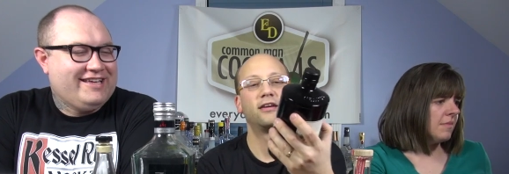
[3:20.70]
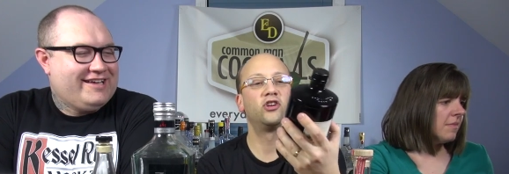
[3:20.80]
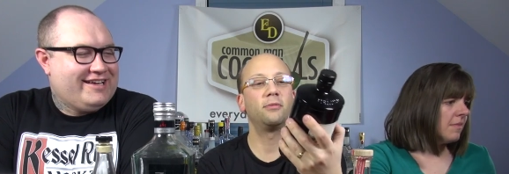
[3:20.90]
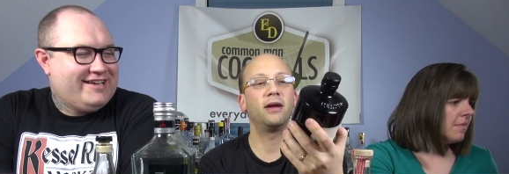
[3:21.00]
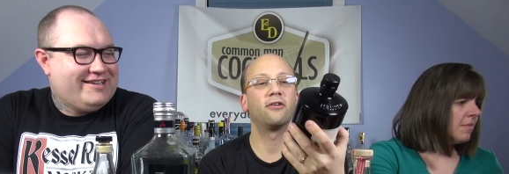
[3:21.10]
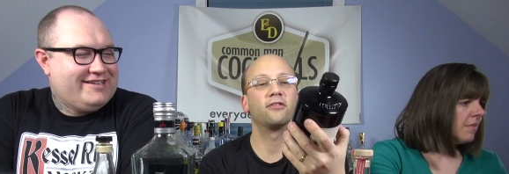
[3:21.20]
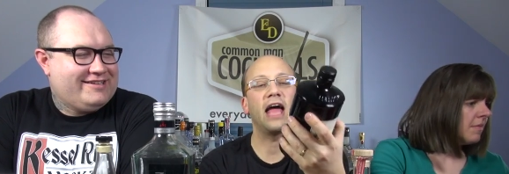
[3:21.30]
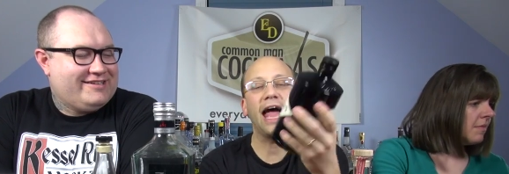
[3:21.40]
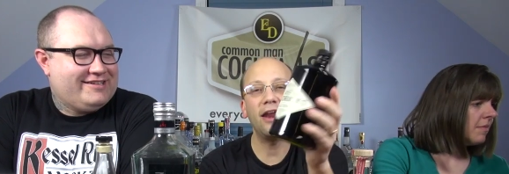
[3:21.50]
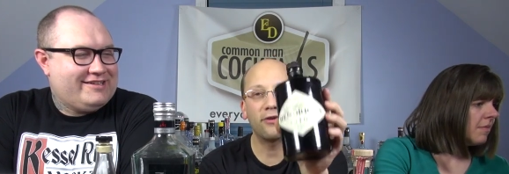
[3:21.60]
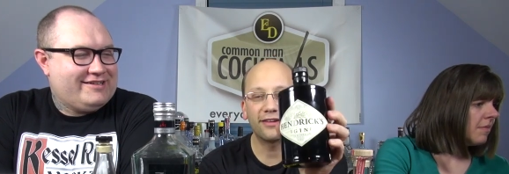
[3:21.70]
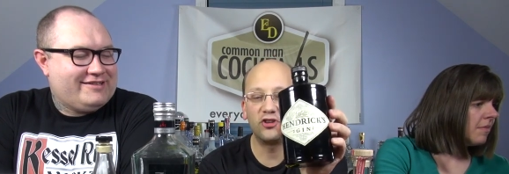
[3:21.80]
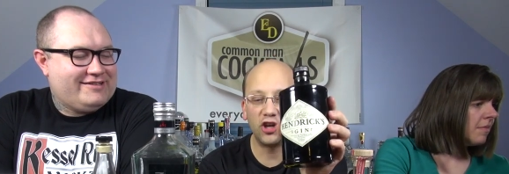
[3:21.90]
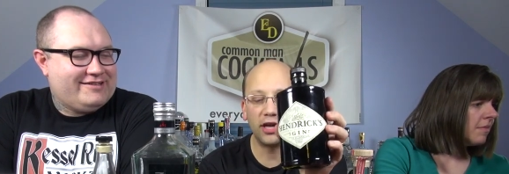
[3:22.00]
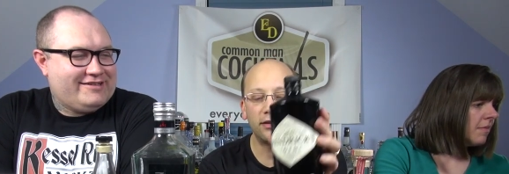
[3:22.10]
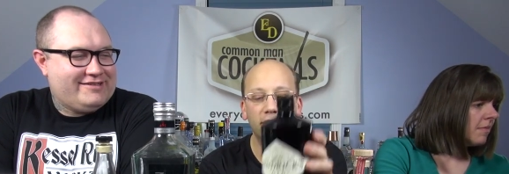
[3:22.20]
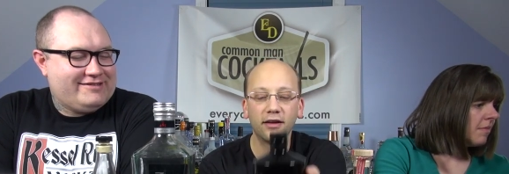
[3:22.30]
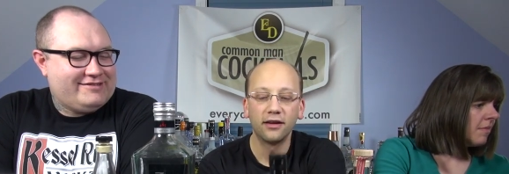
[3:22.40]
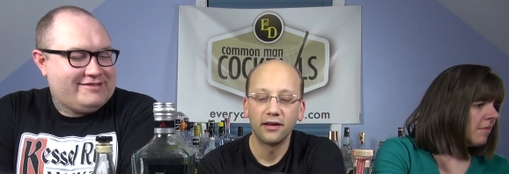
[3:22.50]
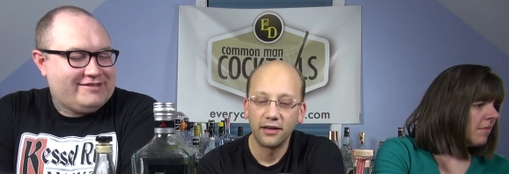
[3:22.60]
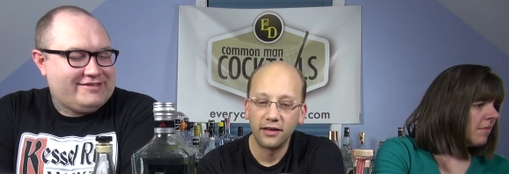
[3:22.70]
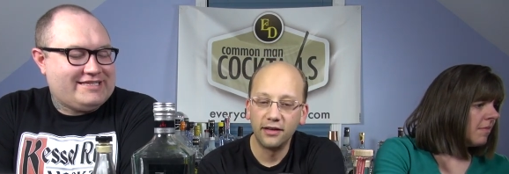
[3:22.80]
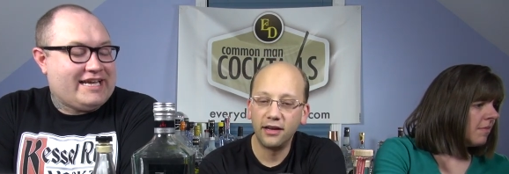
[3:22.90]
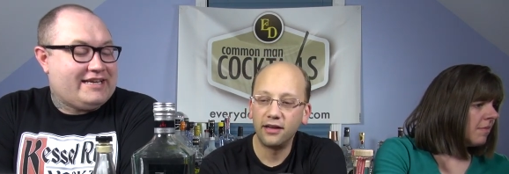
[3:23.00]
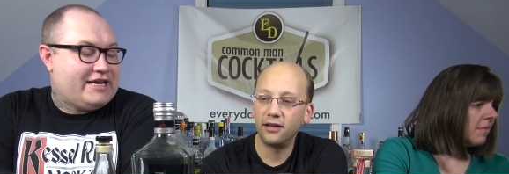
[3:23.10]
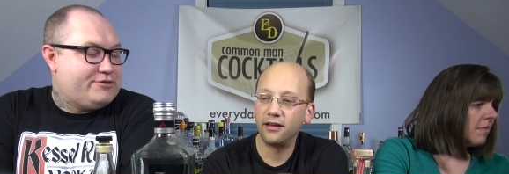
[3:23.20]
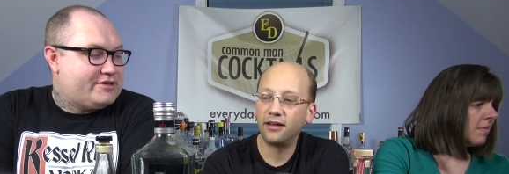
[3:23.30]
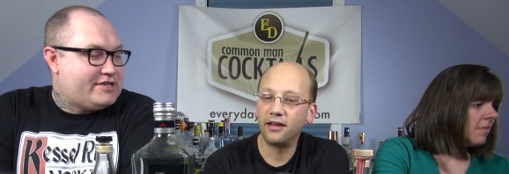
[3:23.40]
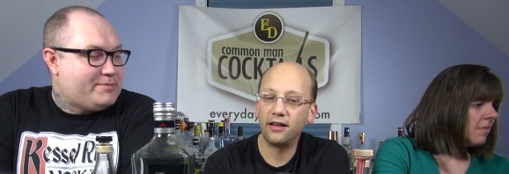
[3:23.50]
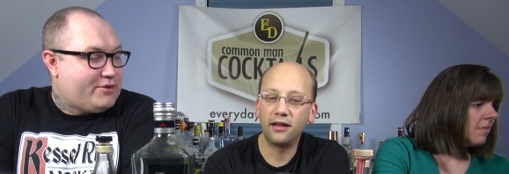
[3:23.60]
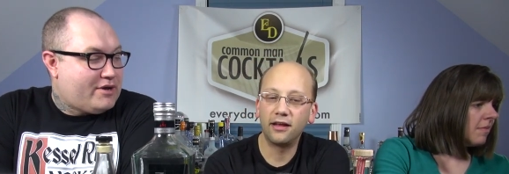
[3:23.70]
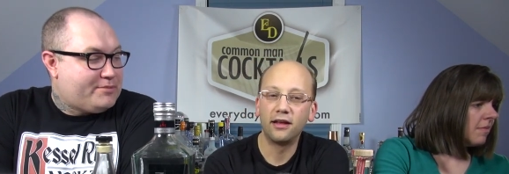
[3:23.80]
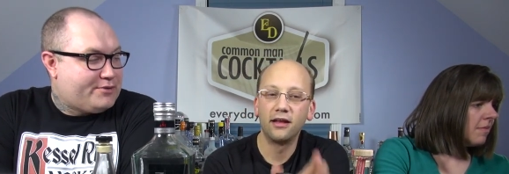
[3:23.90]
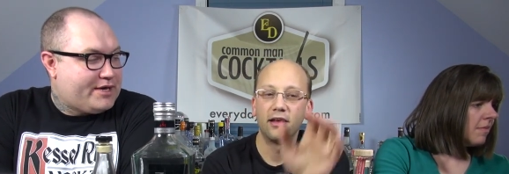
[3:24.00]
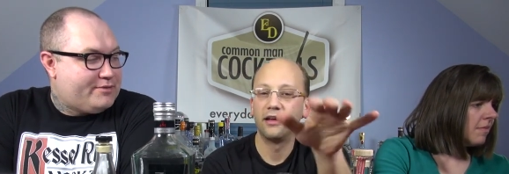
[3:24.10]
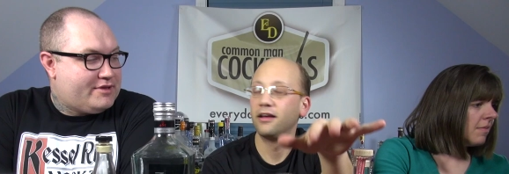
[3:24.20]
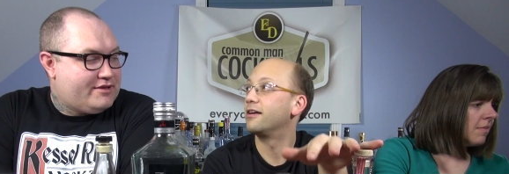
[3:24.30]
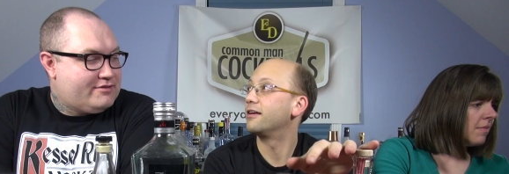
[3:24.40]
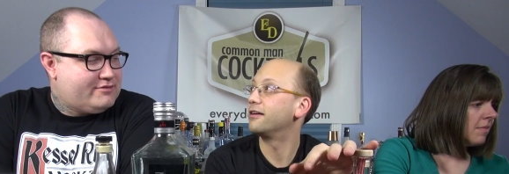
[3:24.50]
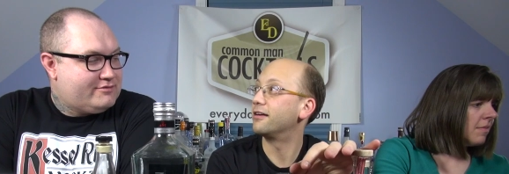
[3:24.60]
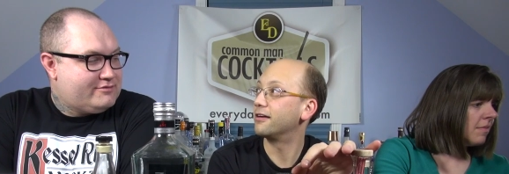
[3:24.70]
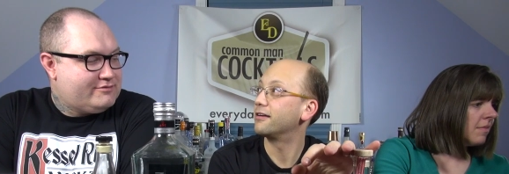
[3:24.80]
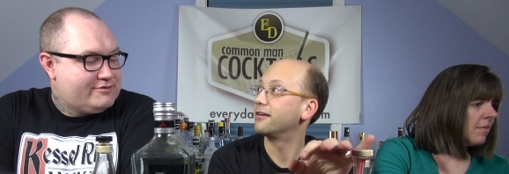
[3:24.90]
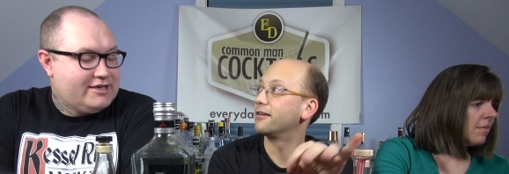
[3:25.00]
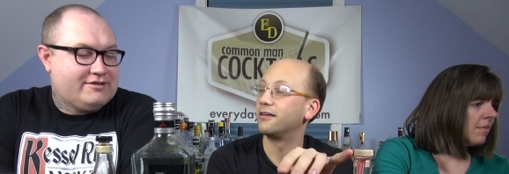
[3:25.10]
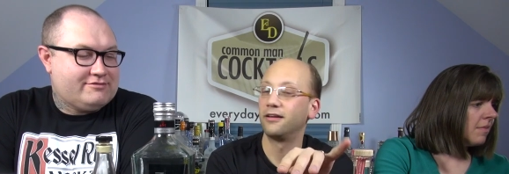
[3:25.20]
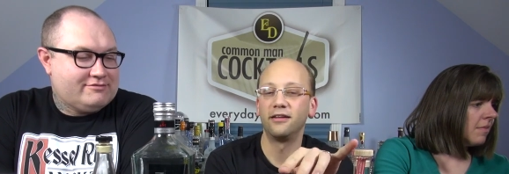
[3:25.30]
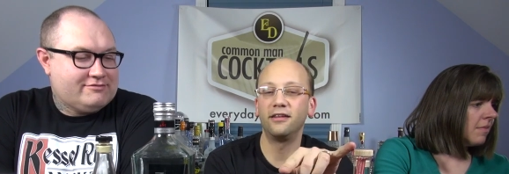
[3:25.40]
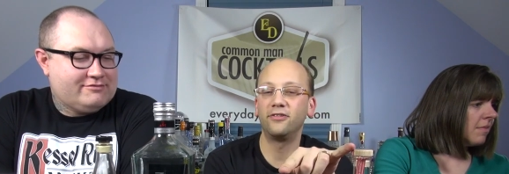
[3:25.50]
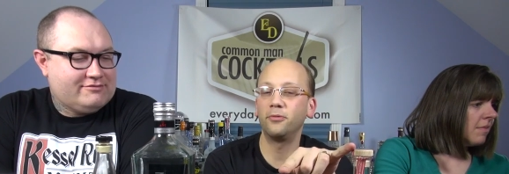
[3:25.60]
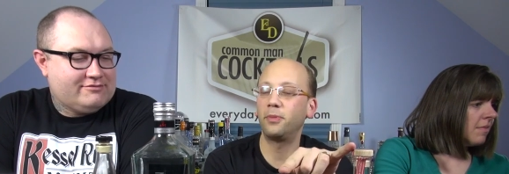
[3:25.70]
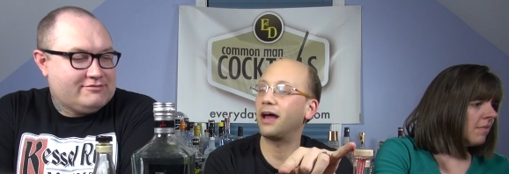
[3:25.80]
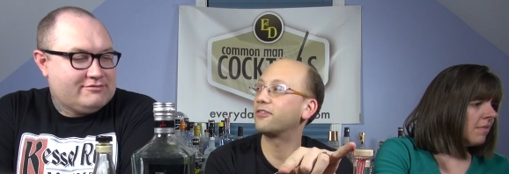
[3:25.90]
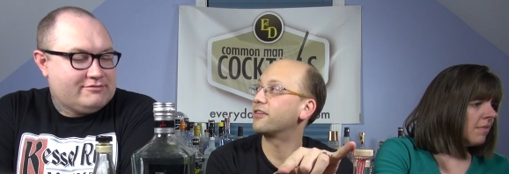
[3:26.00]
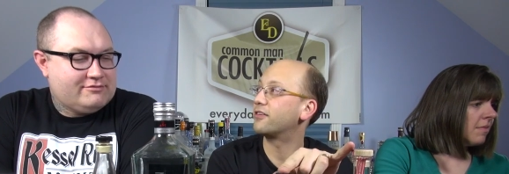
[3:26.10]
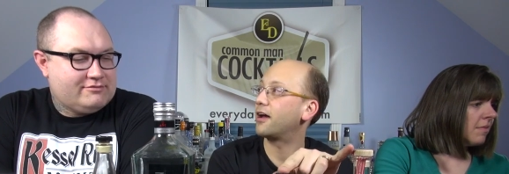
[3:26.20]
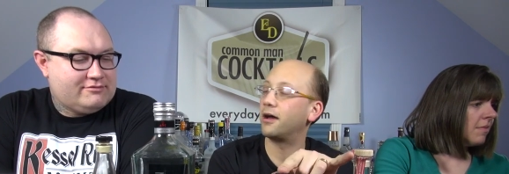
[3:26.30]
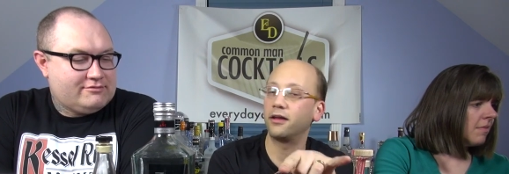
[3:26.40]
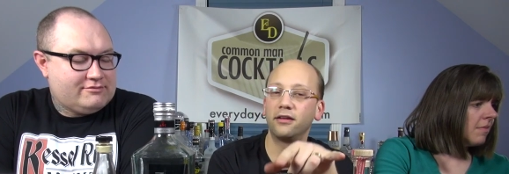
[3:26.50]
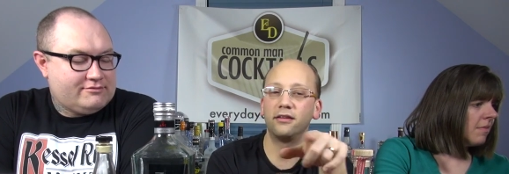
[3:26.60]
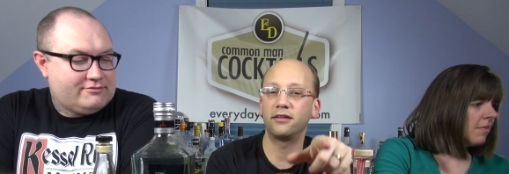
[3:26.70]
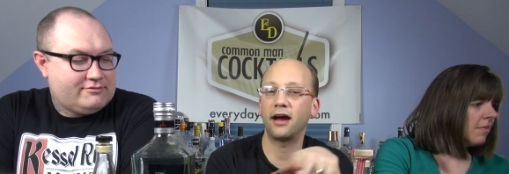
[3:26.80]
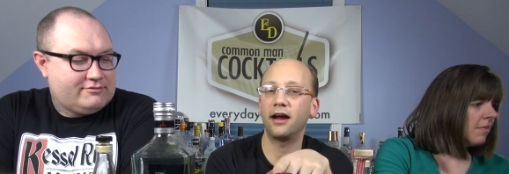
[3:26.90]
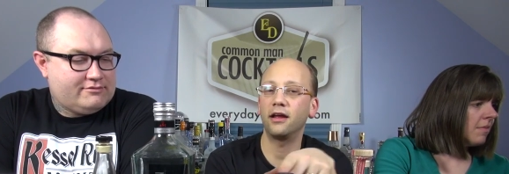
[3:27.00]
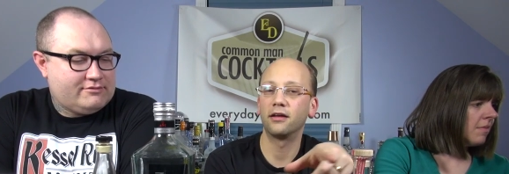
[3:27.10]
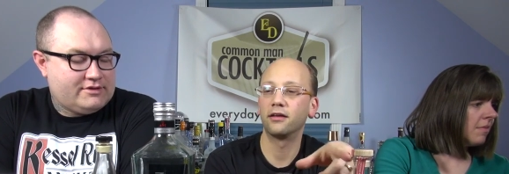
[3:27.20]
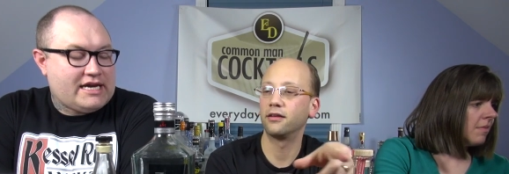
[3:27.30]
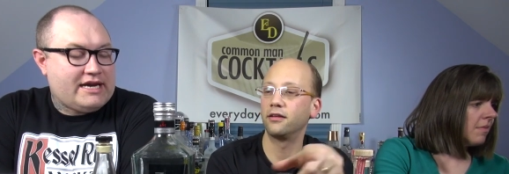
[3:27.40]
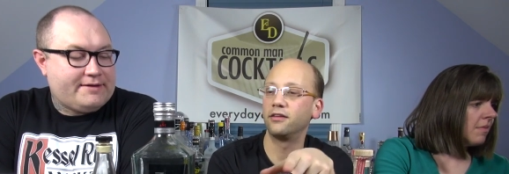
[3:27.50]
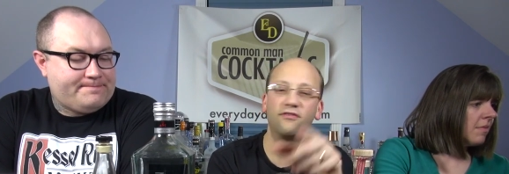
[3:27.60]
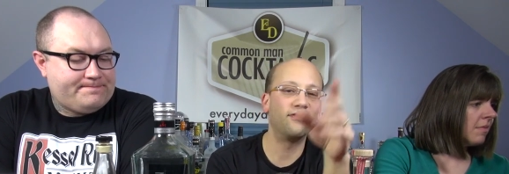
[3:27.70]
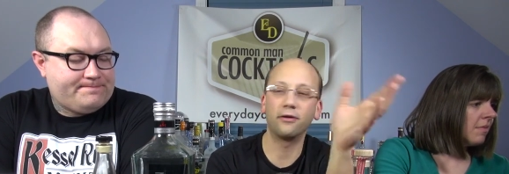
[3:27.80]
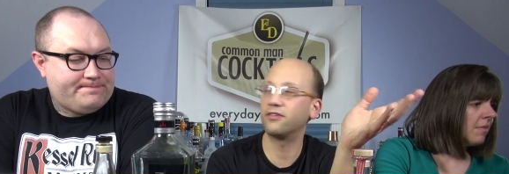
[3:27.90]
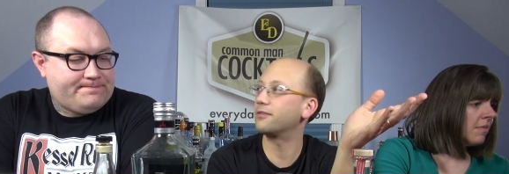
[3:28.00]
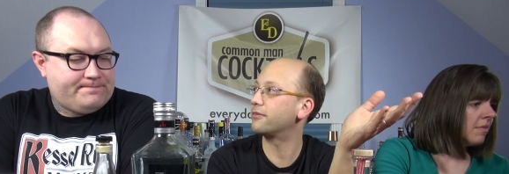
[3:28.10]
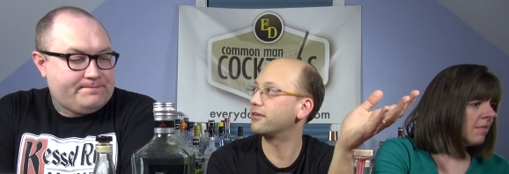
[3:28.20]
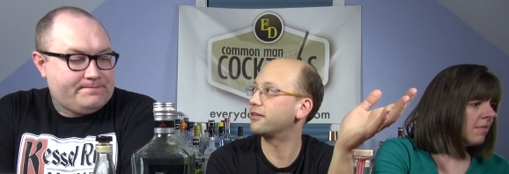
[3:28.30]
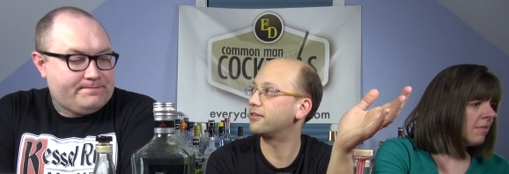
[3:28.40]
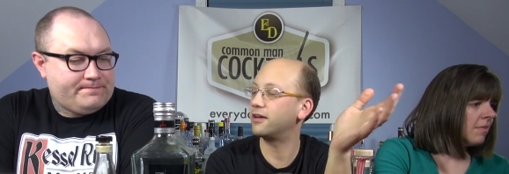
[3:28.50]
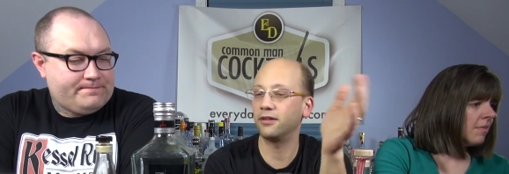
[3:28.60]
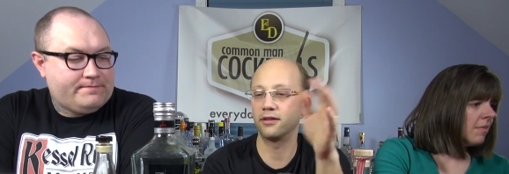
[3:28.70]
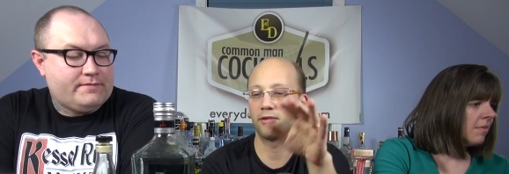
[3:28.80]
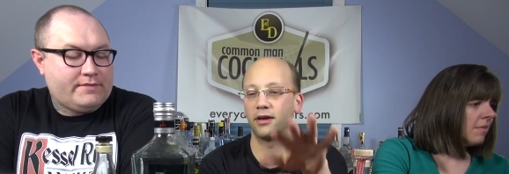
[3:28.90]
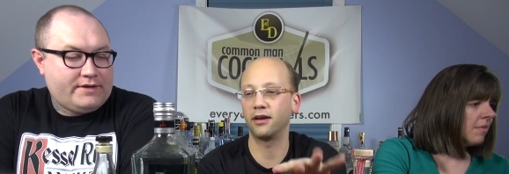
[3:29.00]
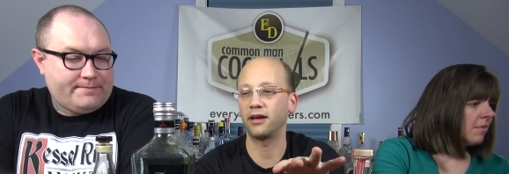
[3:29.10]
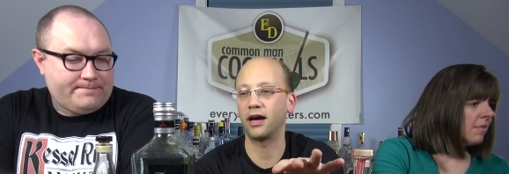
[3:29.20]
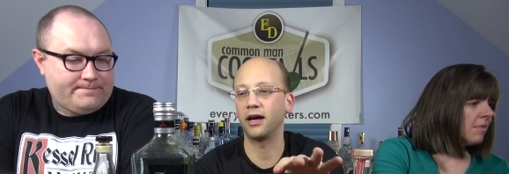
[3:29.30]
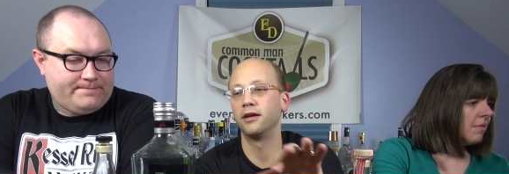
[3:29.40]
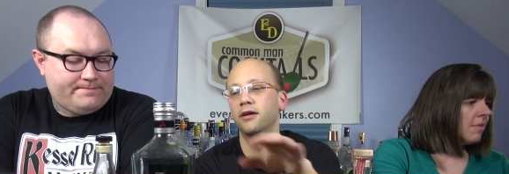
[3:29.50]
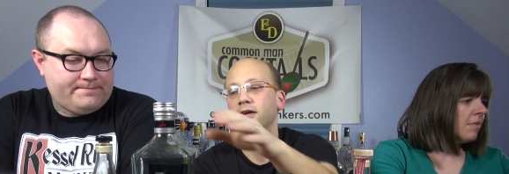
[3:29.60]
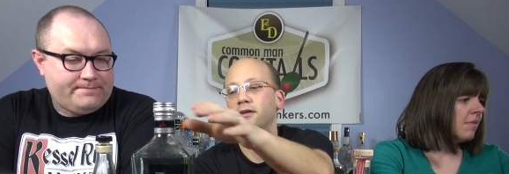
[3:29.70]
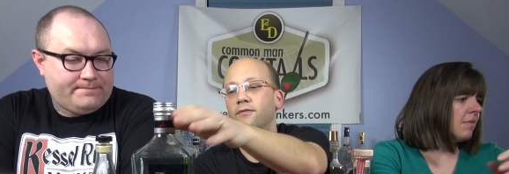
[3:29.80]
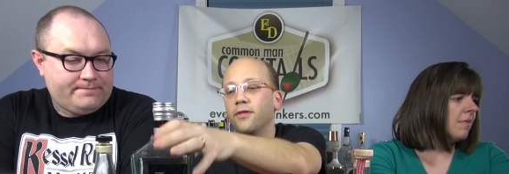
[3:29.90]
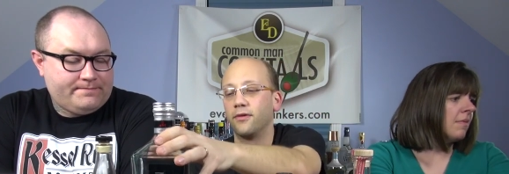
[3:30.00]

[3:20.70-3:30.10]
Speaker 1: Jimi Hendrix, Hendrick's Gin. St. Hendrix. I'm o- I'm okay with that. Yeah. Yeah. These two passes. uh, tie. Tie. It's very similar to the tequila thing. We had a tie for